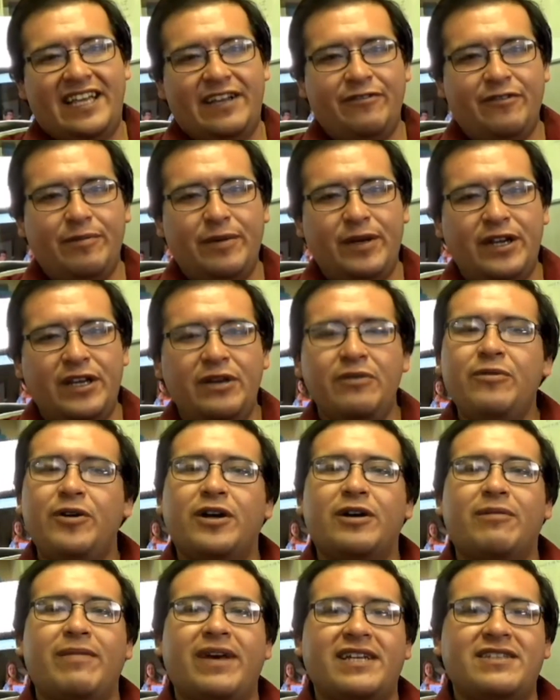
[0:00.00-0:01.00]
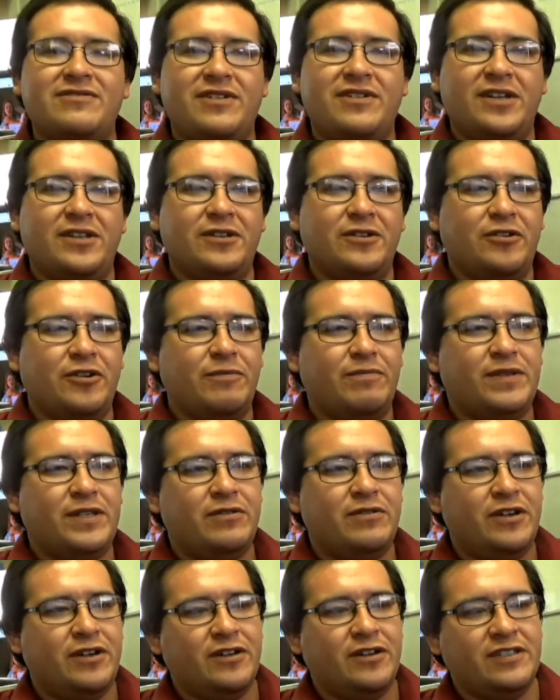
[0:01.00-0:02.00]
everybody, welcome back to another
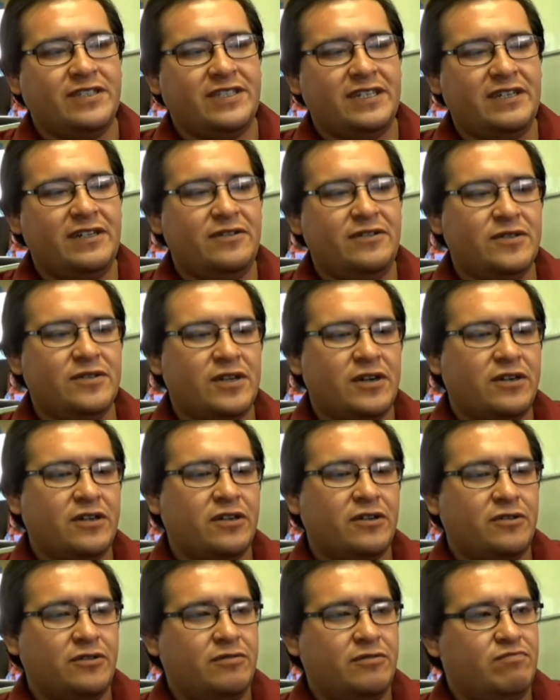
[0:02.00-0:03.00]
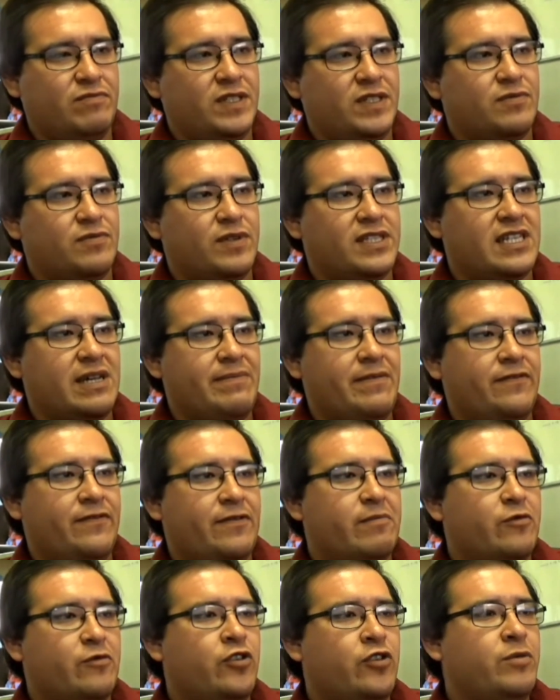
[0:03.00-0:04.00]
cryptocurrency news article. This one's coming
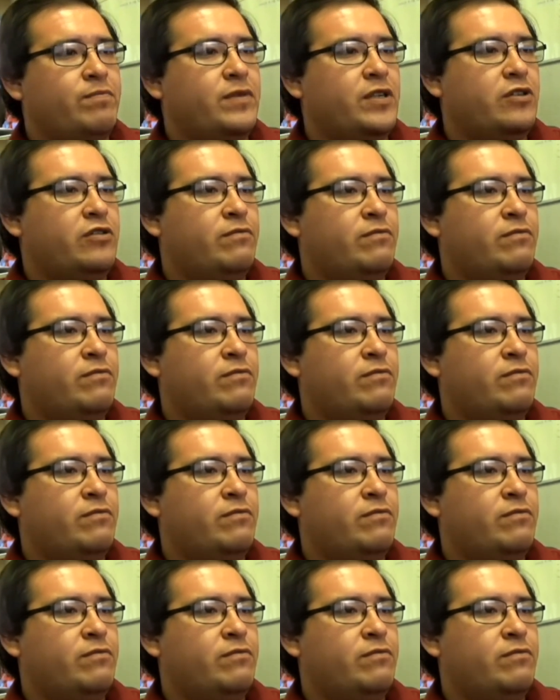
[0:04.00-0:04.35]
from Crypto